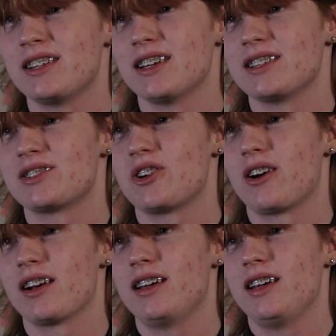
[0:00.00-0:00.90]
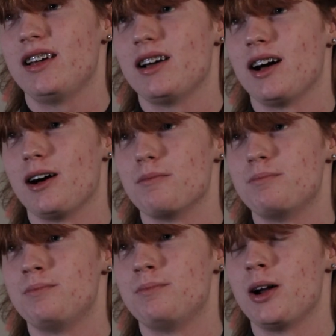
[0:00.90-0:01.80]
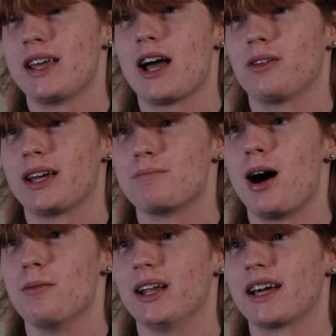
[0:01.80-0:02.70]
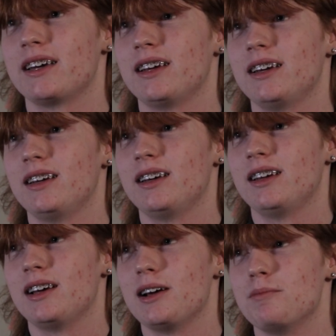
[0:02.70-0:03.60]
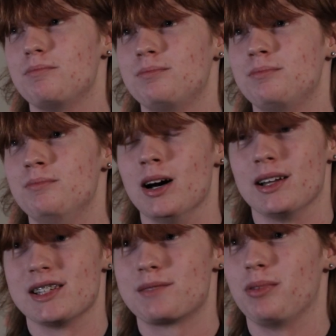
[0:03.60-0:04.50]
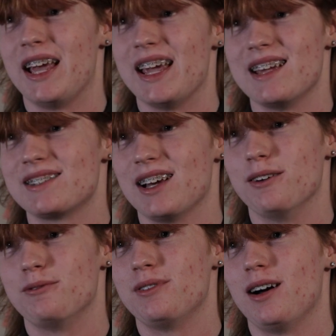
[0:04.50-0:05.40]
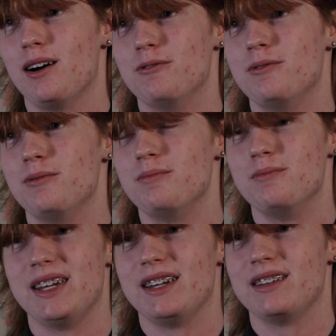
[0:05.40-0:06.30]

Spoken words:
to start putting out like public displays of me